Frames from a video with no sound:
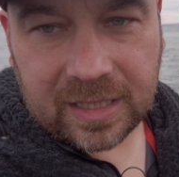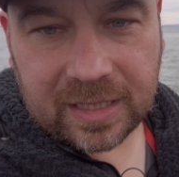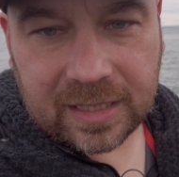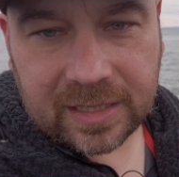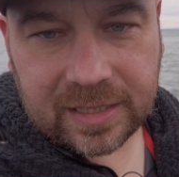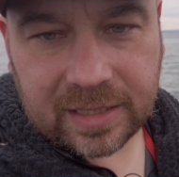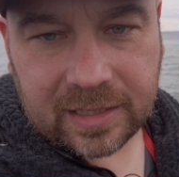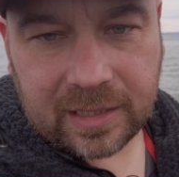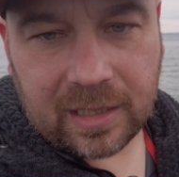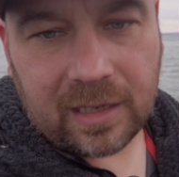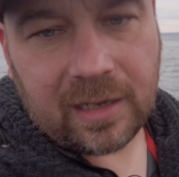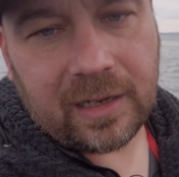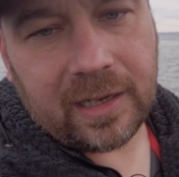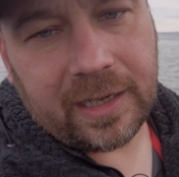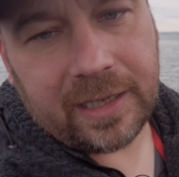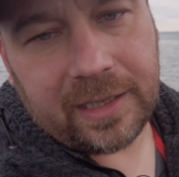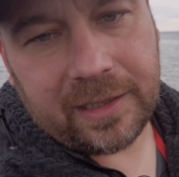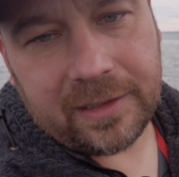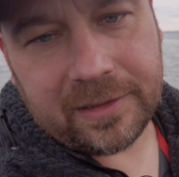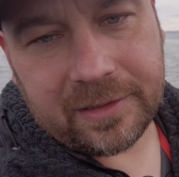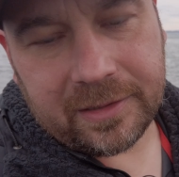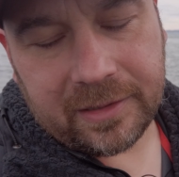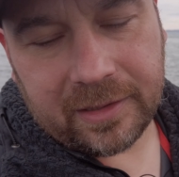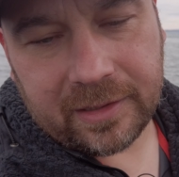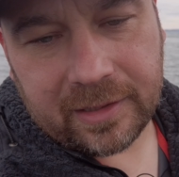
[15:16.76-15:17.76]
sky
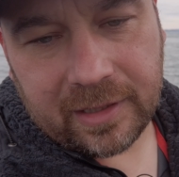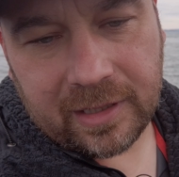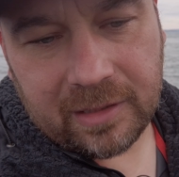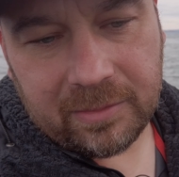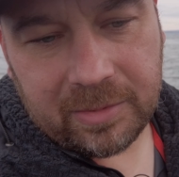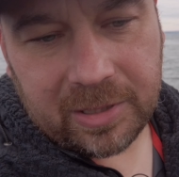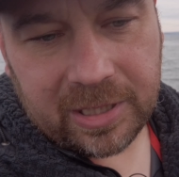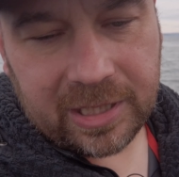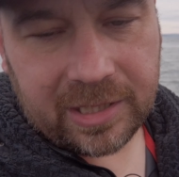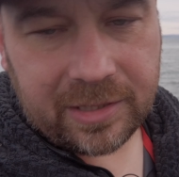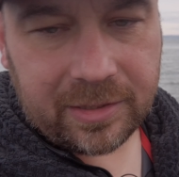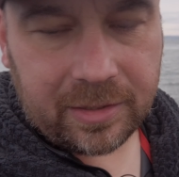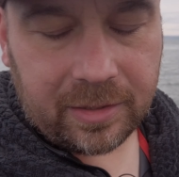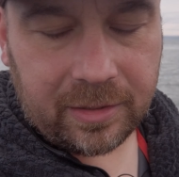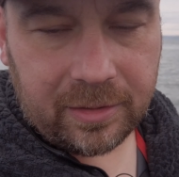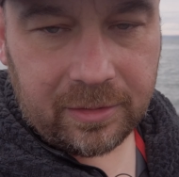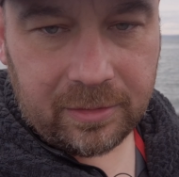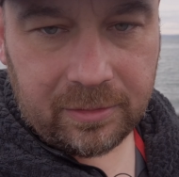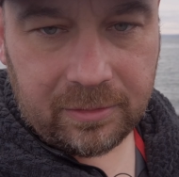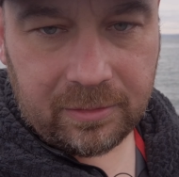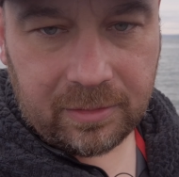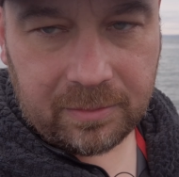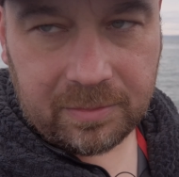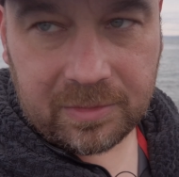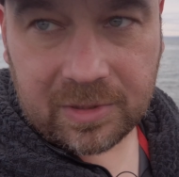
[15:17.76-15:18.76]
isn't going to be
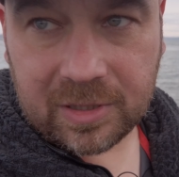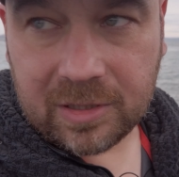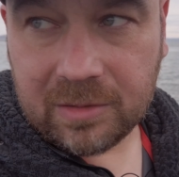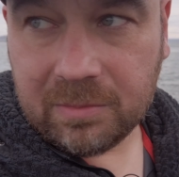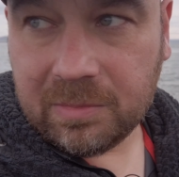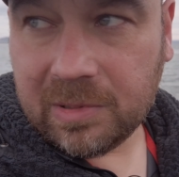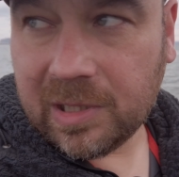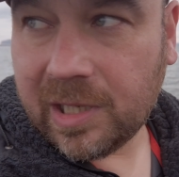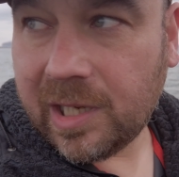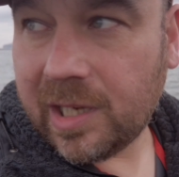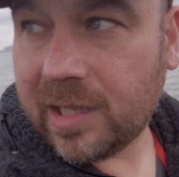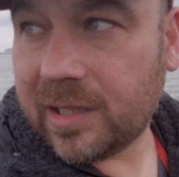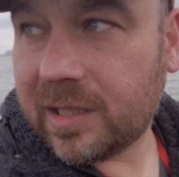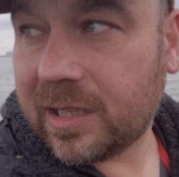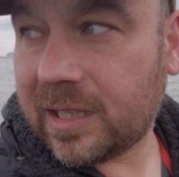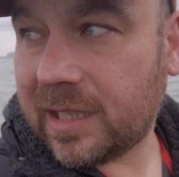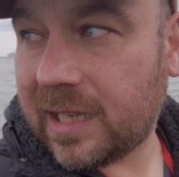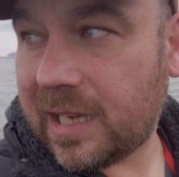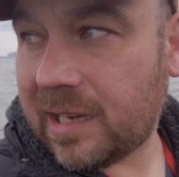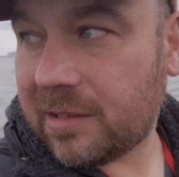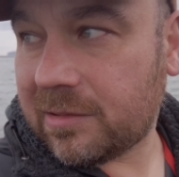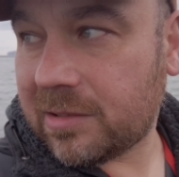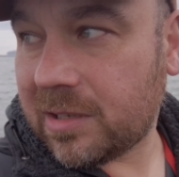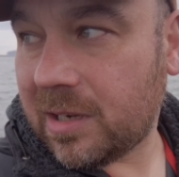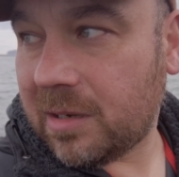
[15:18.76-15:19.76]
too blurred. The
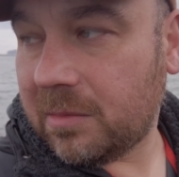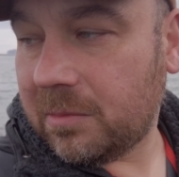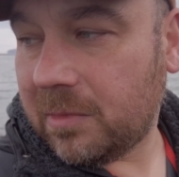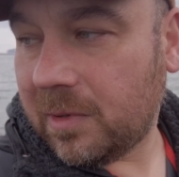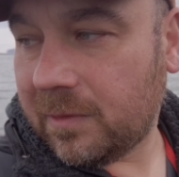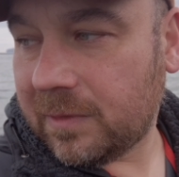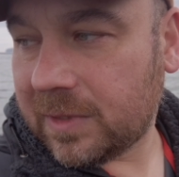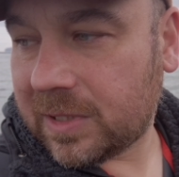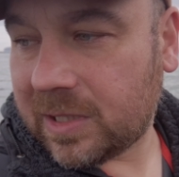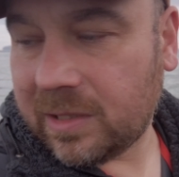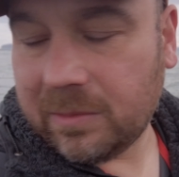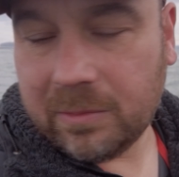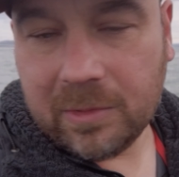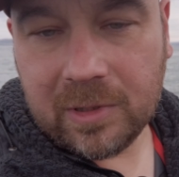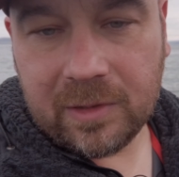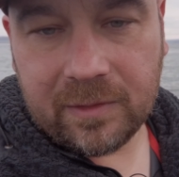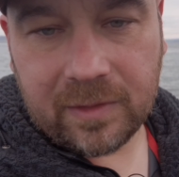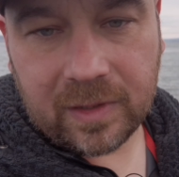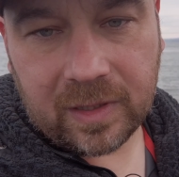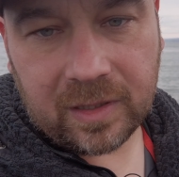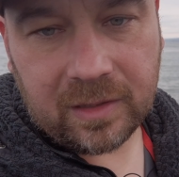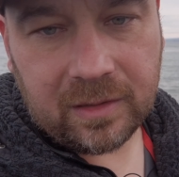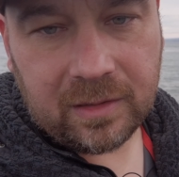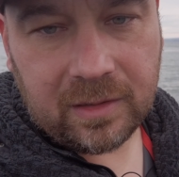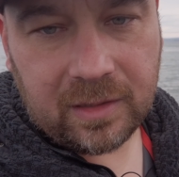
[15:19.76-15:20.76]
clouds are obviously
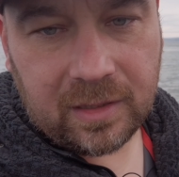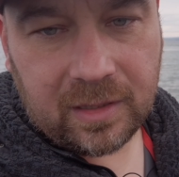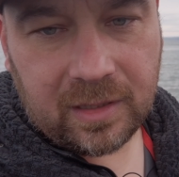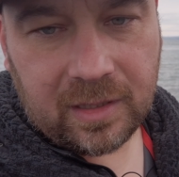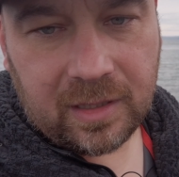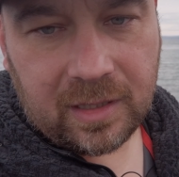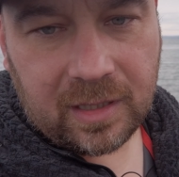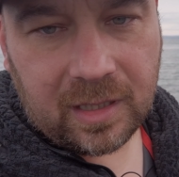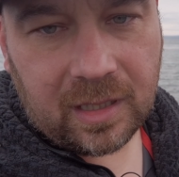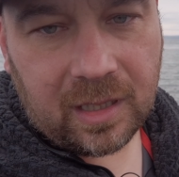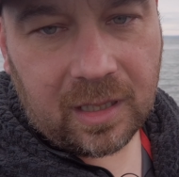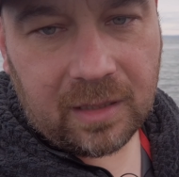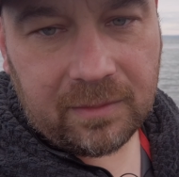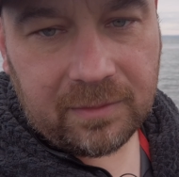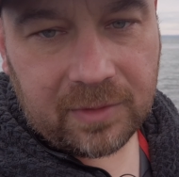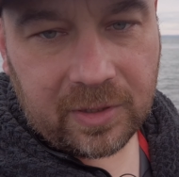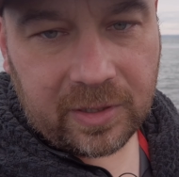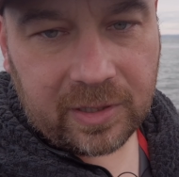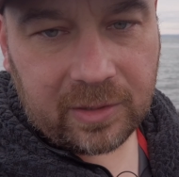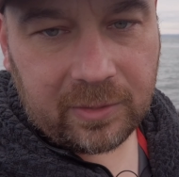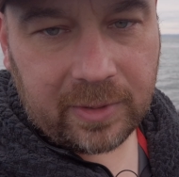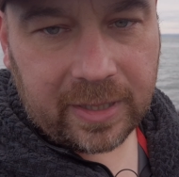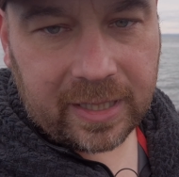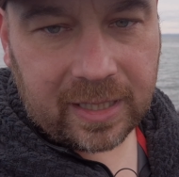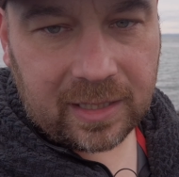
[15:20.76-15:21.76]
moving
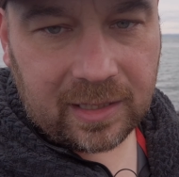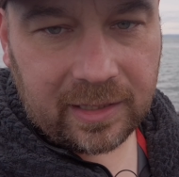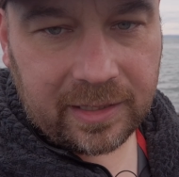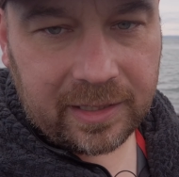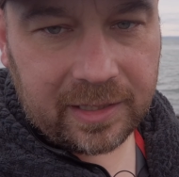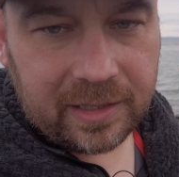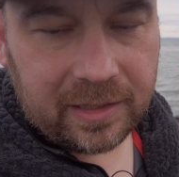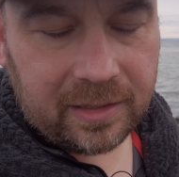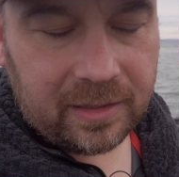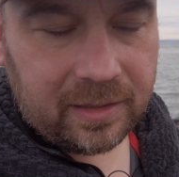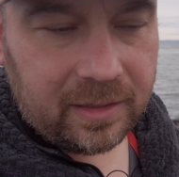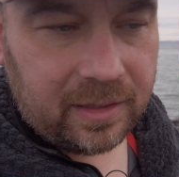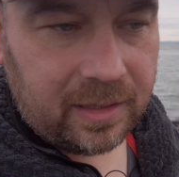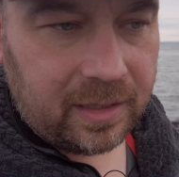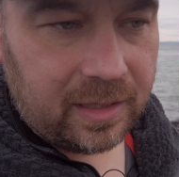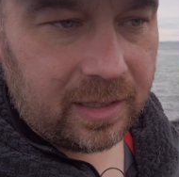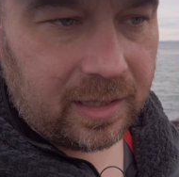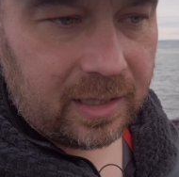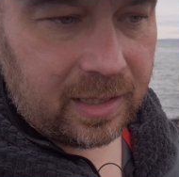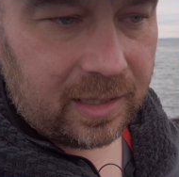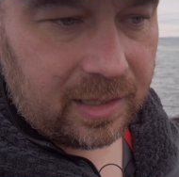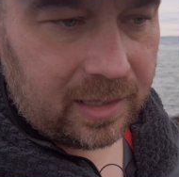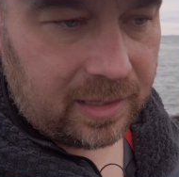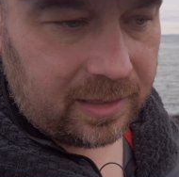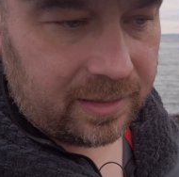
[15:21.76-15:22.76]
very quickly,
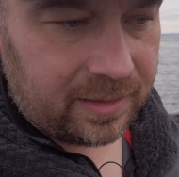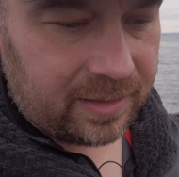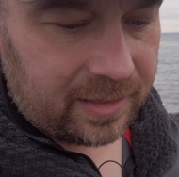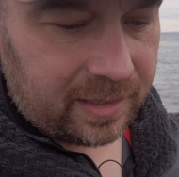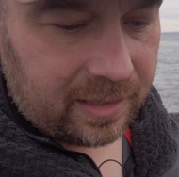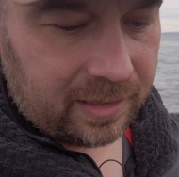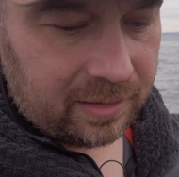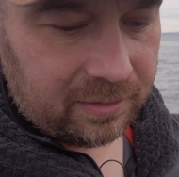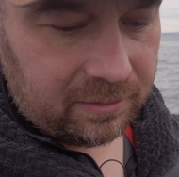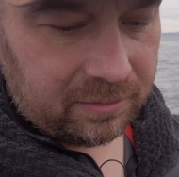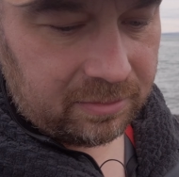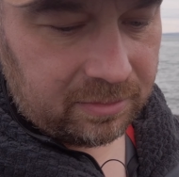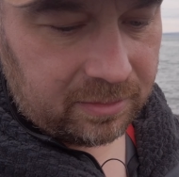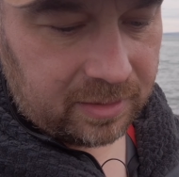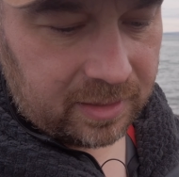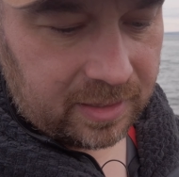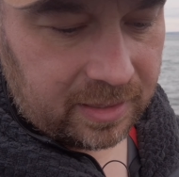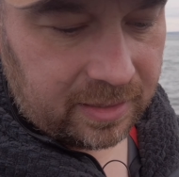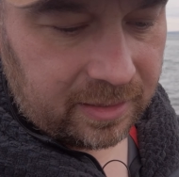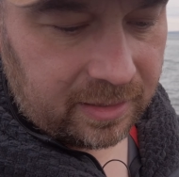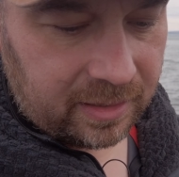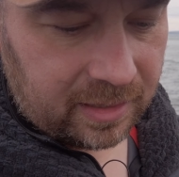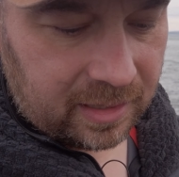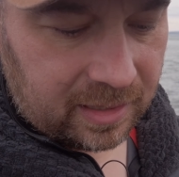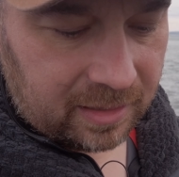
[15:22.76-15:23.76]
so
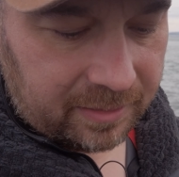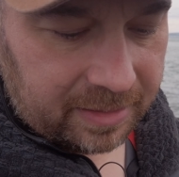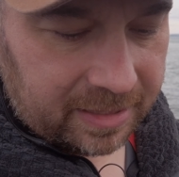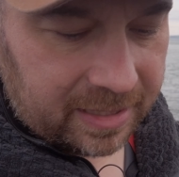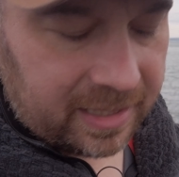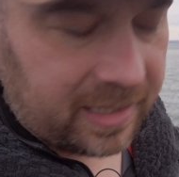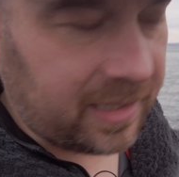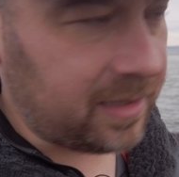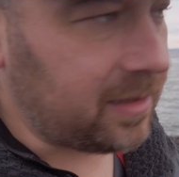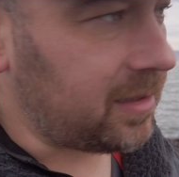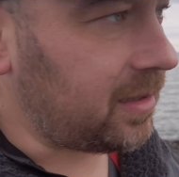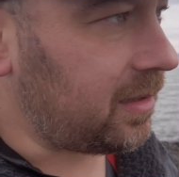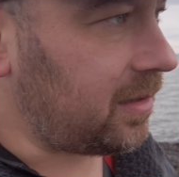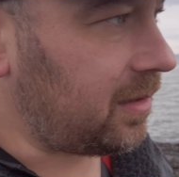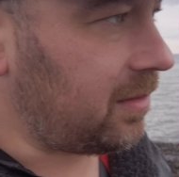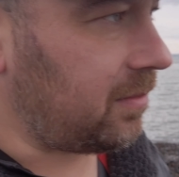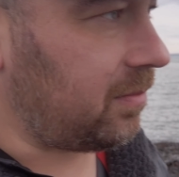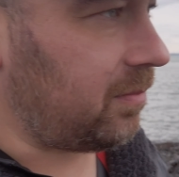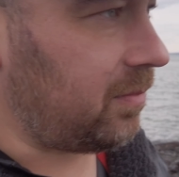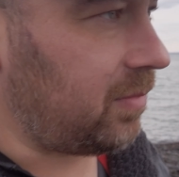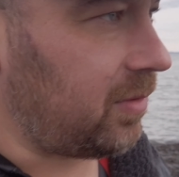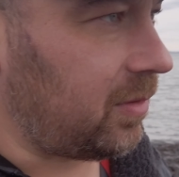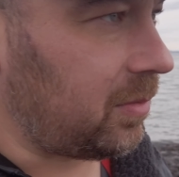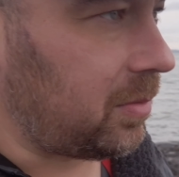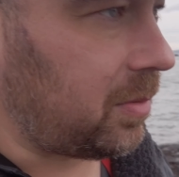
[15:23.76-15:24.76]
I mean that's
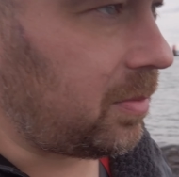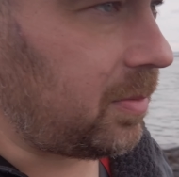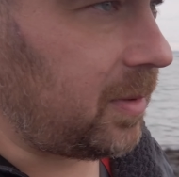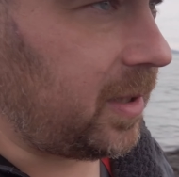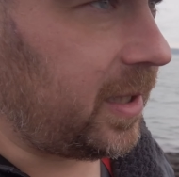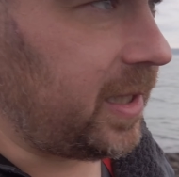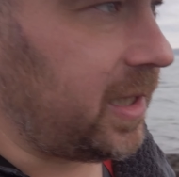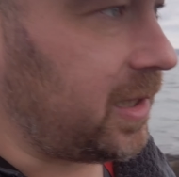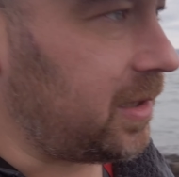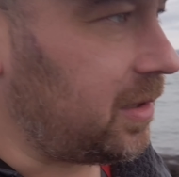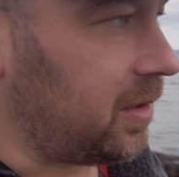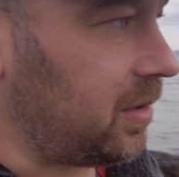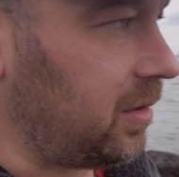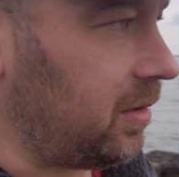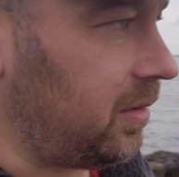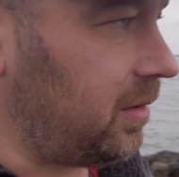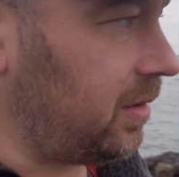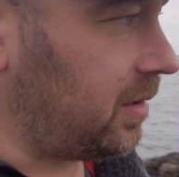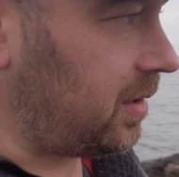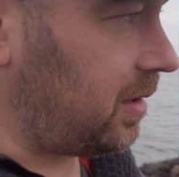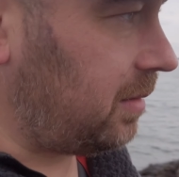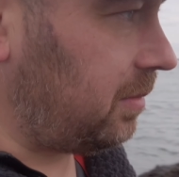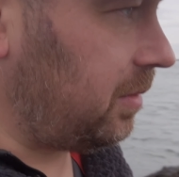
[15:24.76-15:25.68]
probably as good as